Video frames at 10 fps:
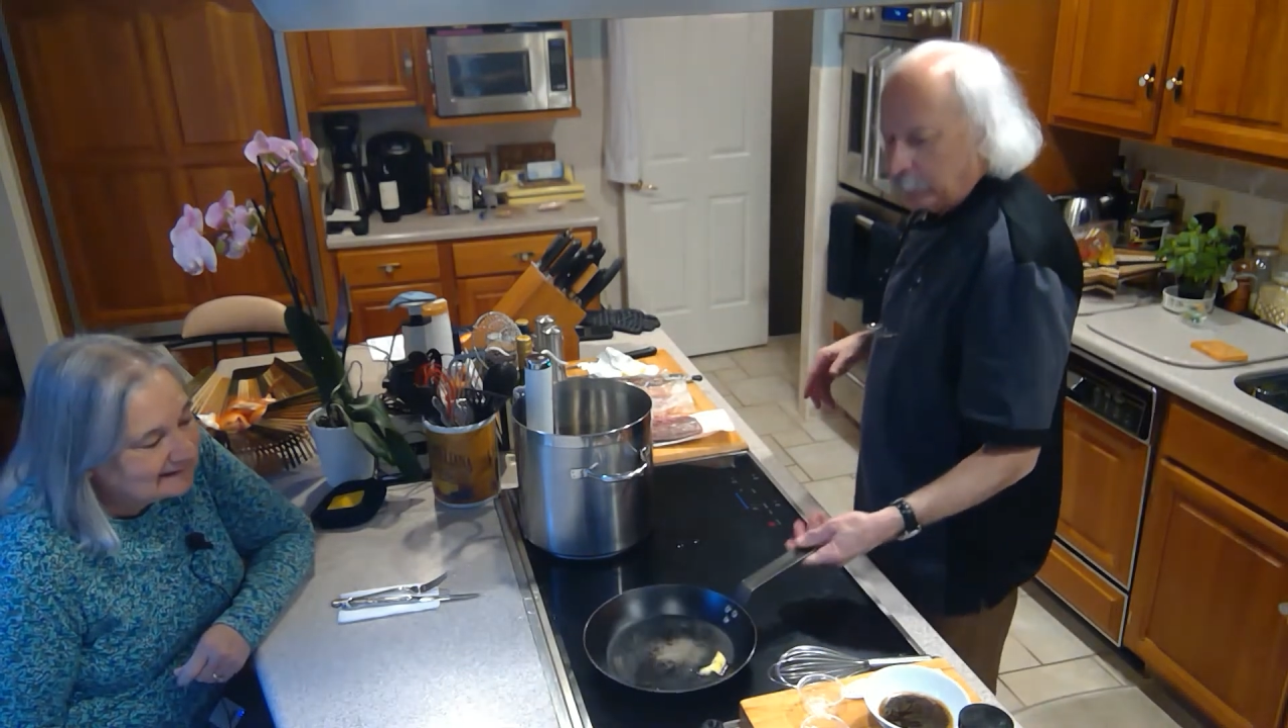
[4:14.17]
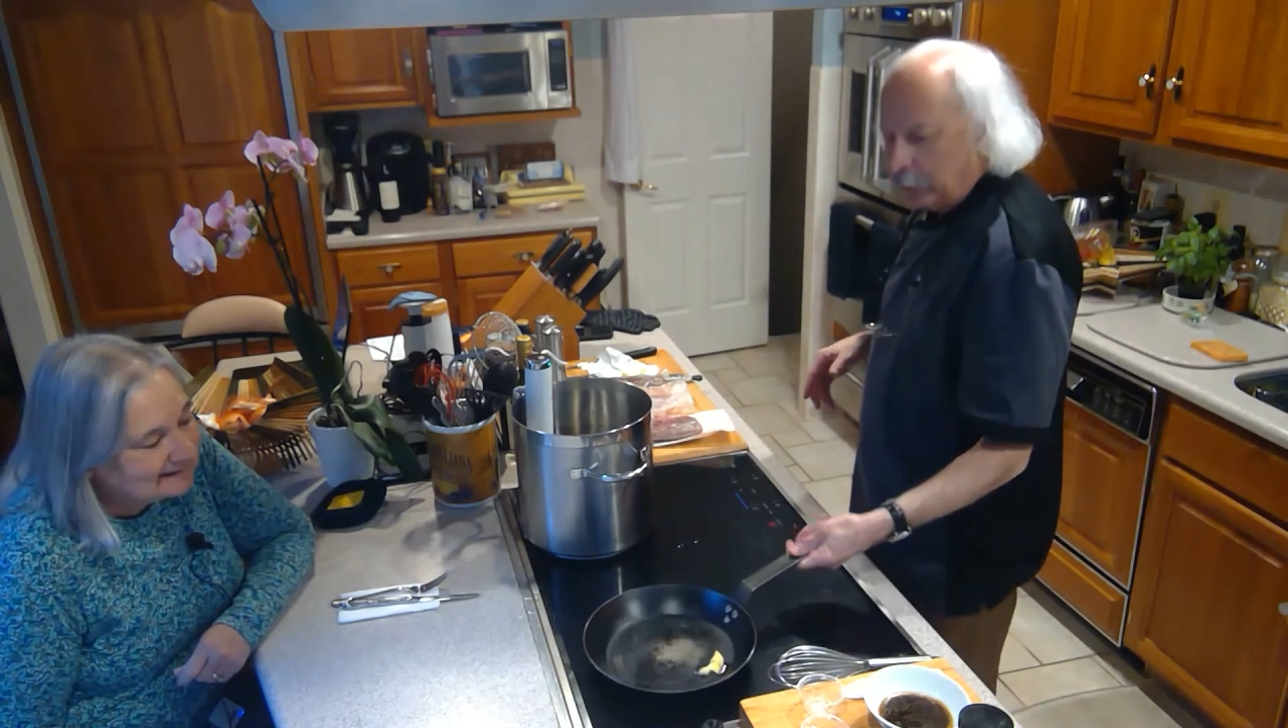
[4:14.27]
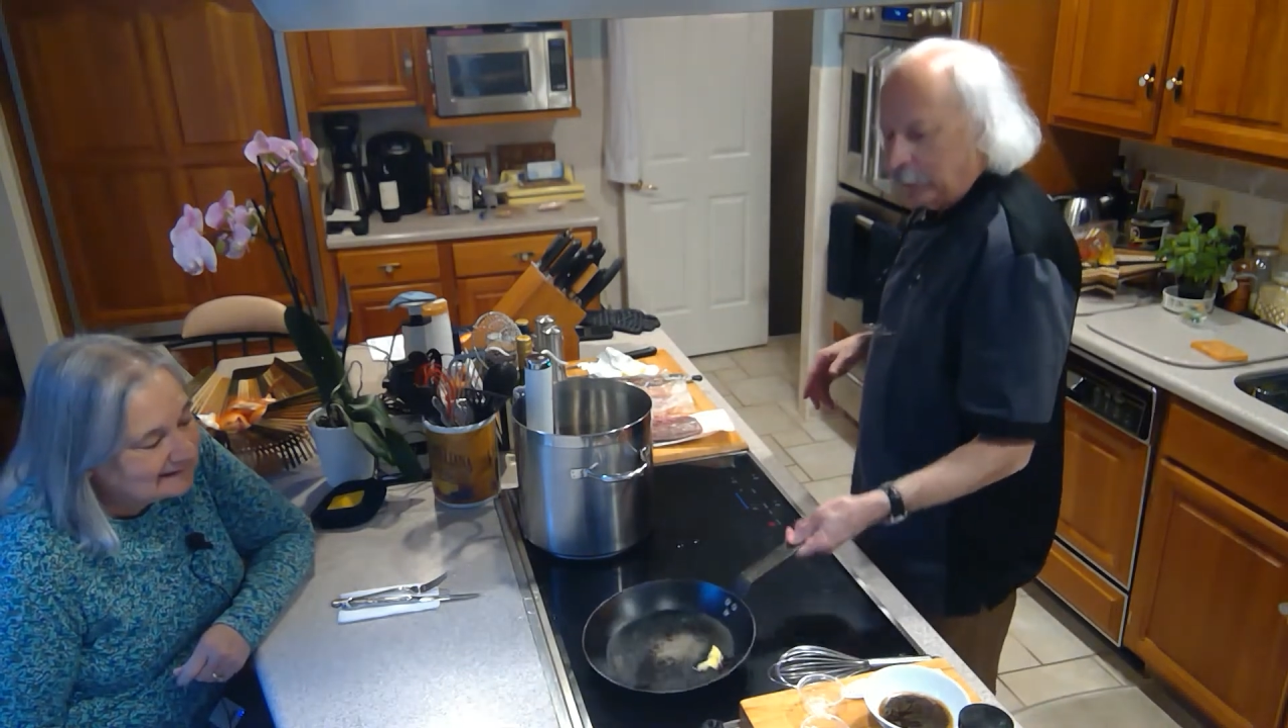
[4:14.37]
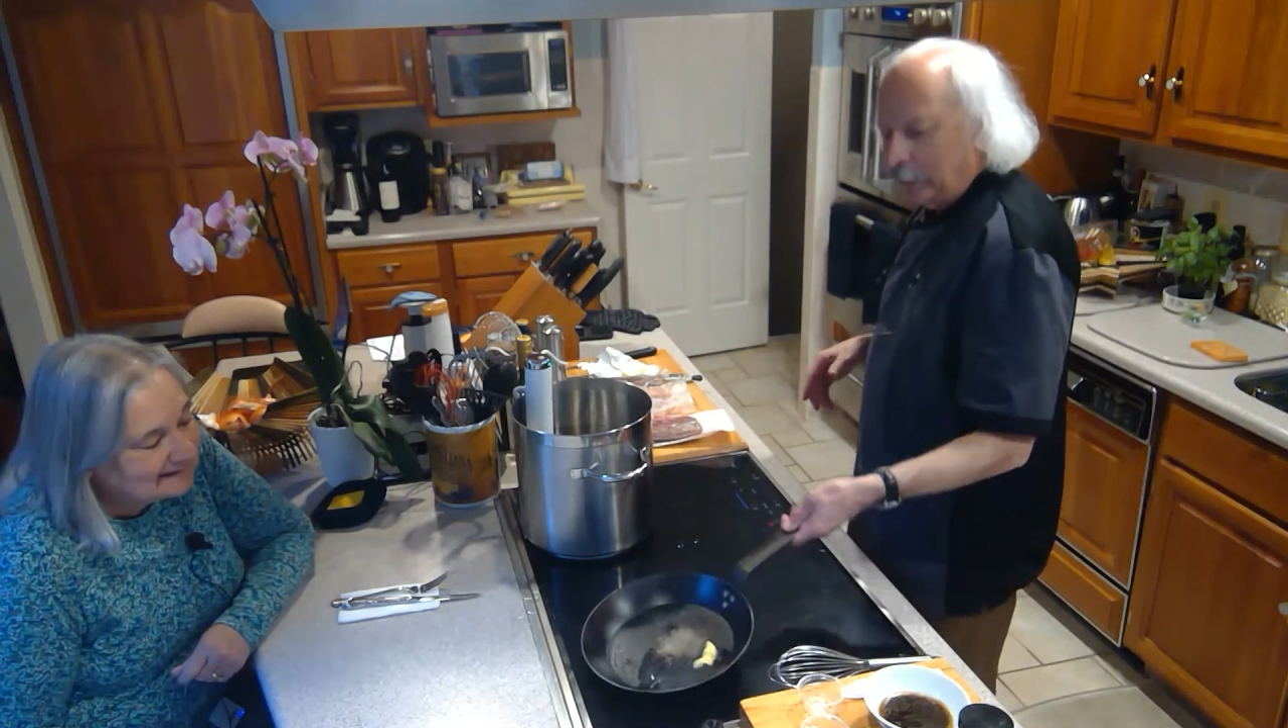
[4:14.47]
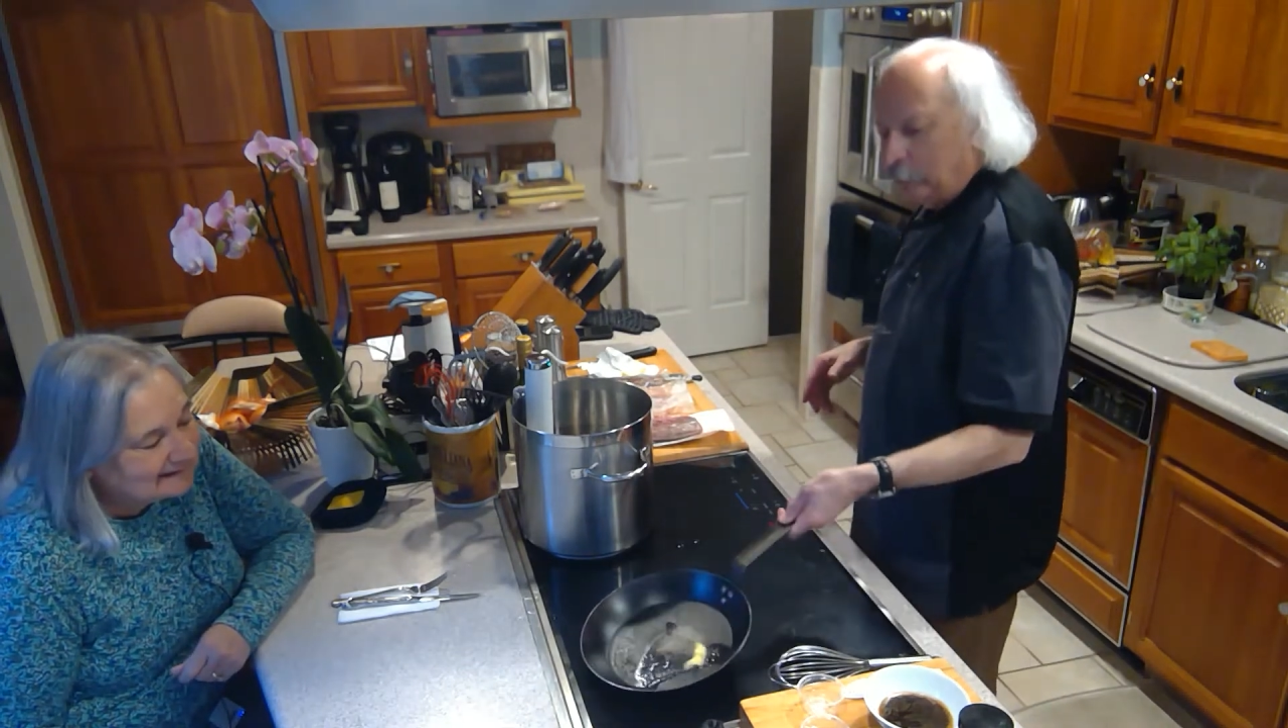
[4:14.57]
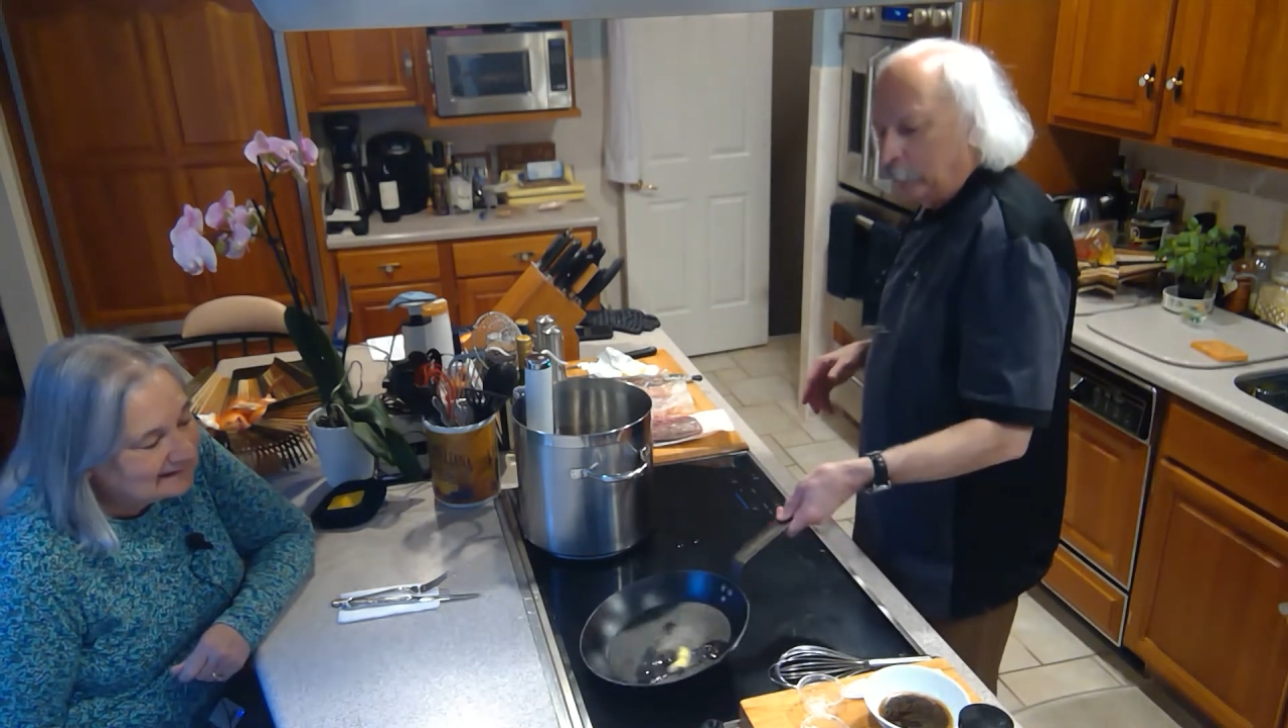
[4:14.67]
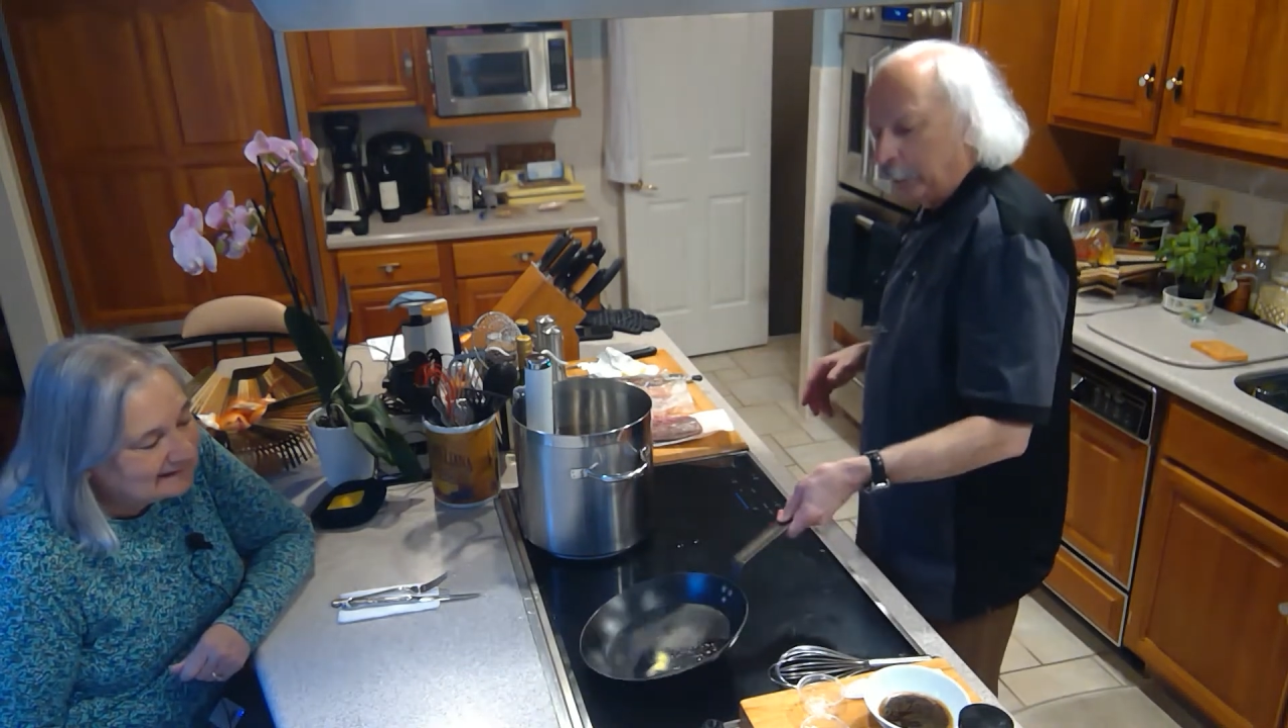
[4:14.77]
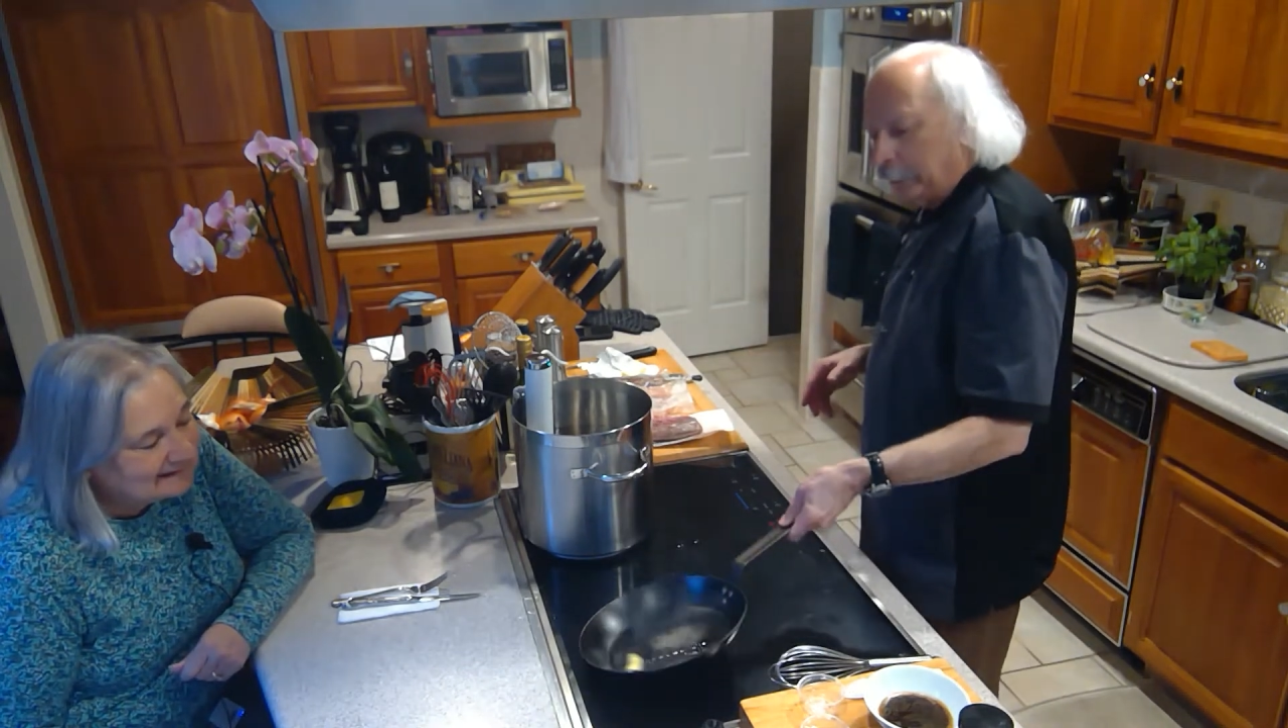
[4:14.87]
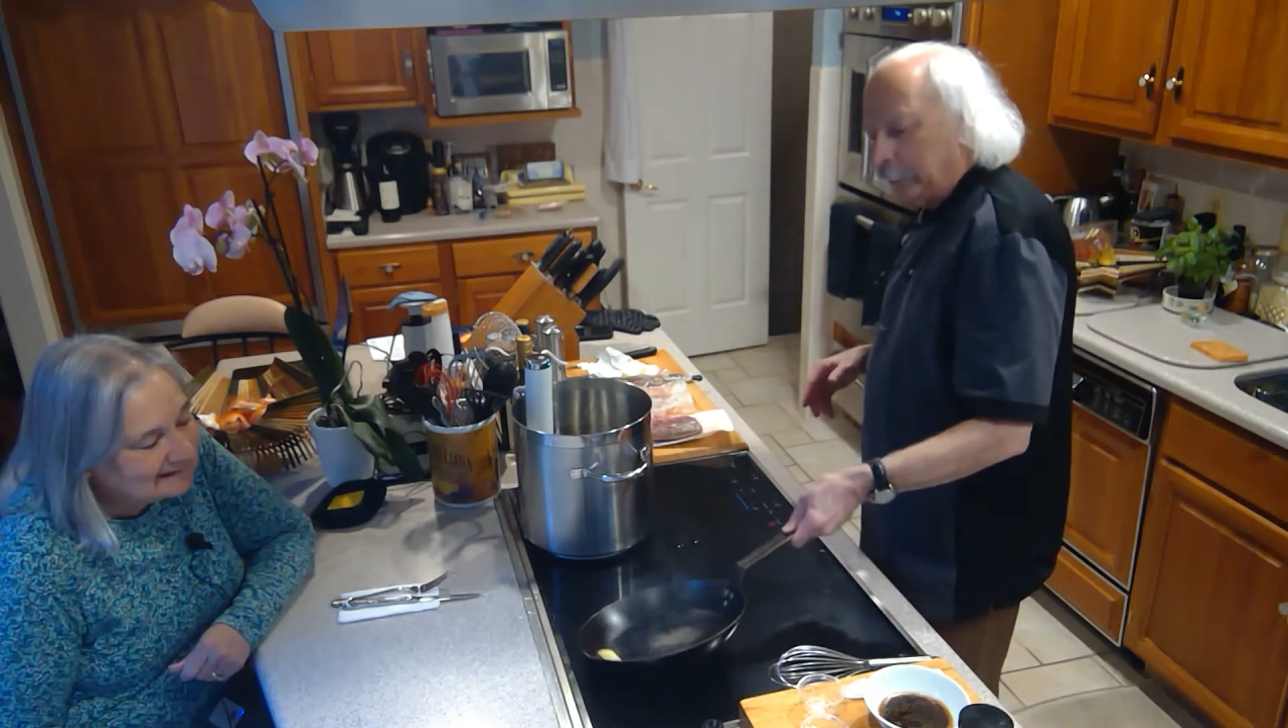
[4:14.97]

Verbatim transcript: put a little bit,